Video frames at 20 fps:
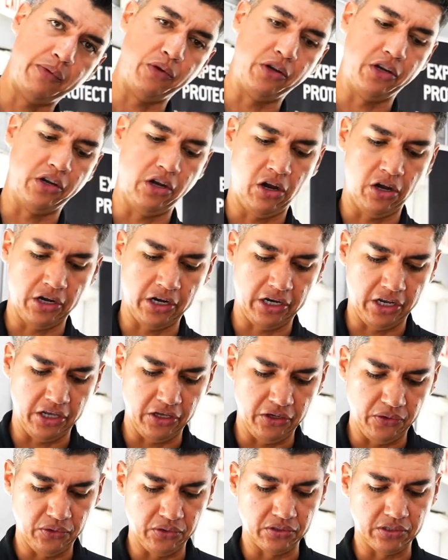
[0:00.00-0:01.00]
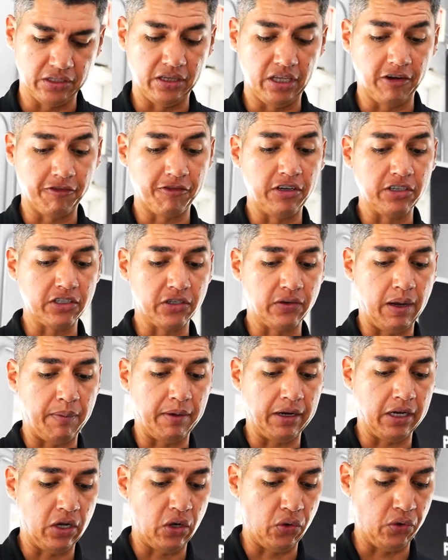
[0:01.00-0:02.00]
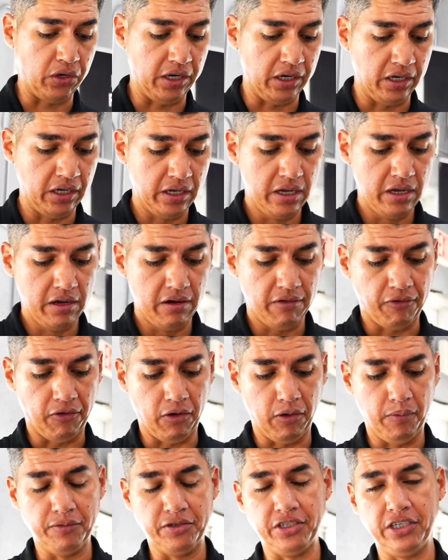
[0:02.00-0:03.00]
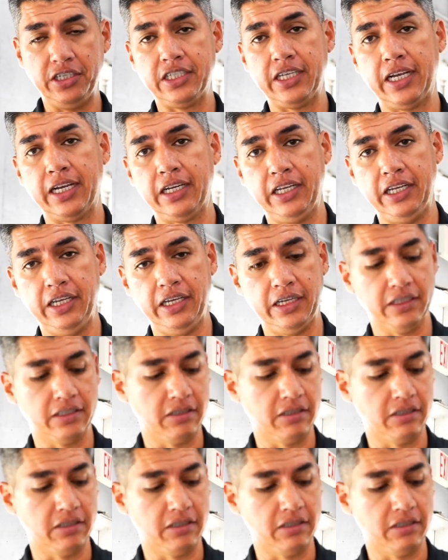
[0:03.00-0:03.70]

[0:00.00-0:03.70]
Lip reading: we are going to use a different ceramic coating from G-Technique.